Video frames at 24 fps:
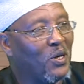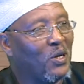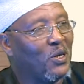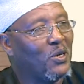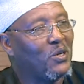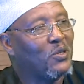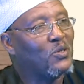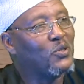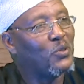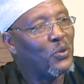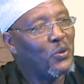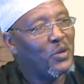
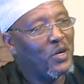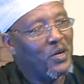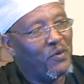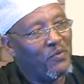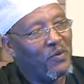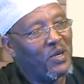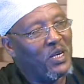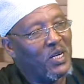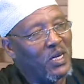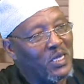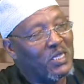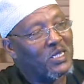So
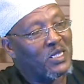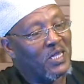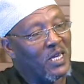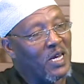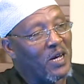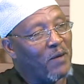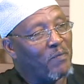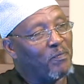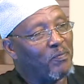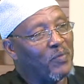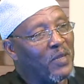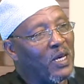even in
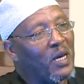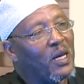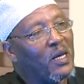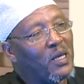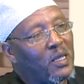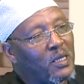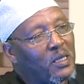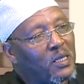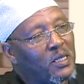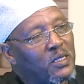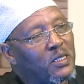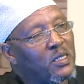Islam,
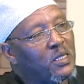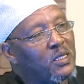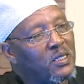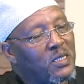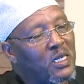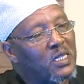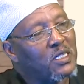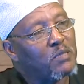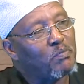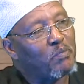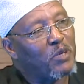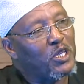this is
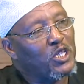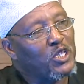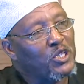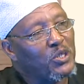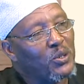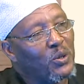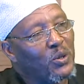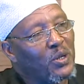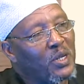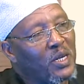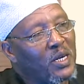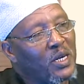a
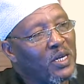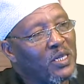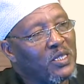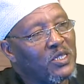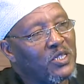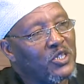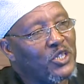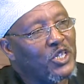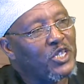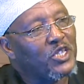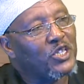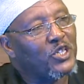special
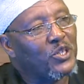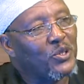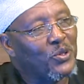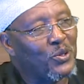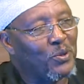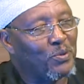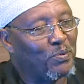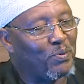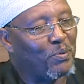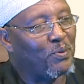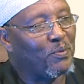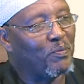interest group
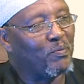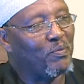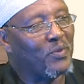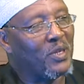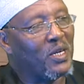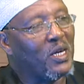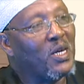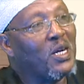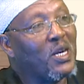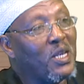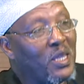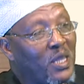
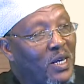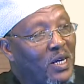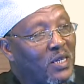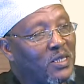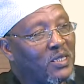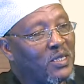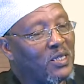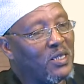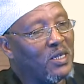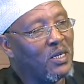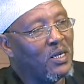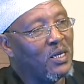in
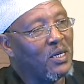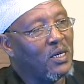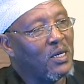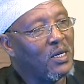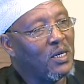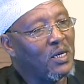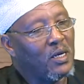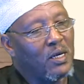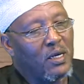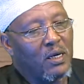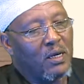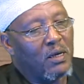that
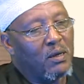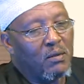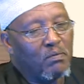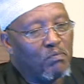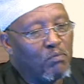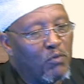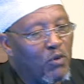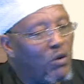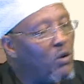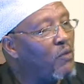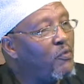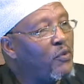
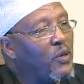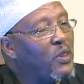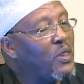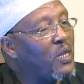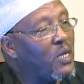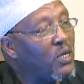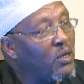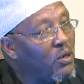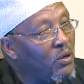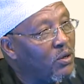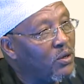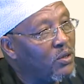more often
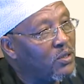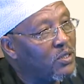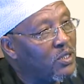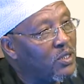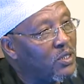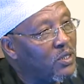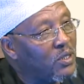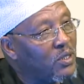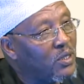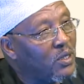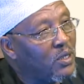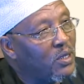than not,
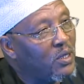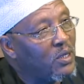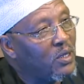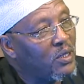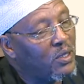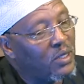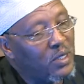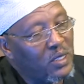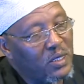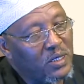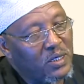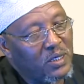
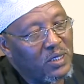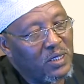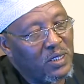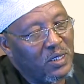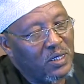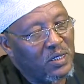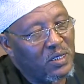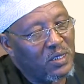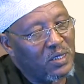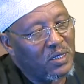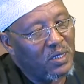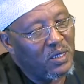this
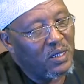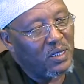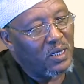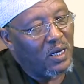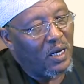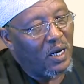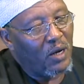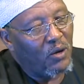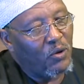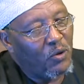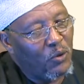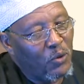is
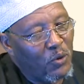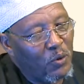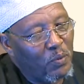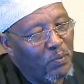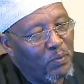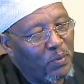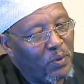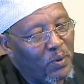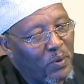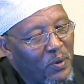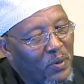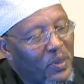a group
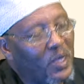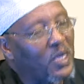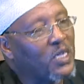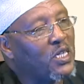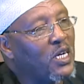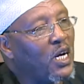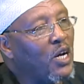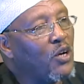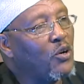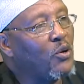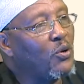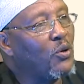that
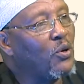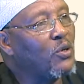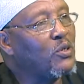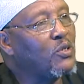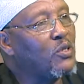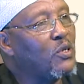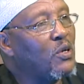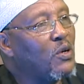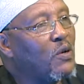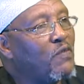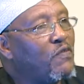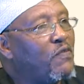cannot
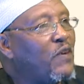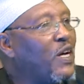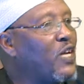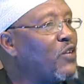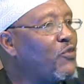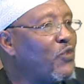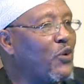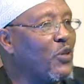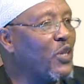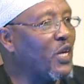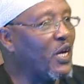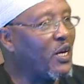fight
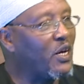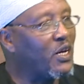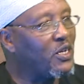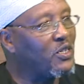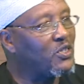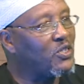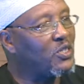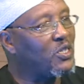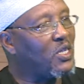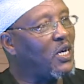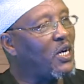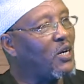for their
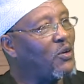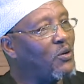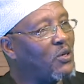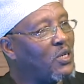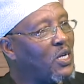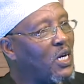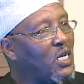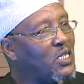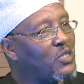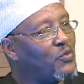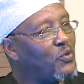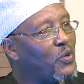rights. They cannot
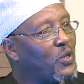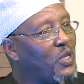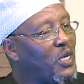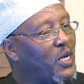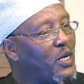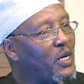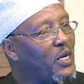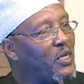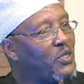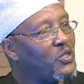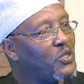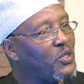ask for their
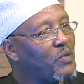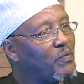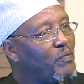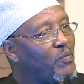rights.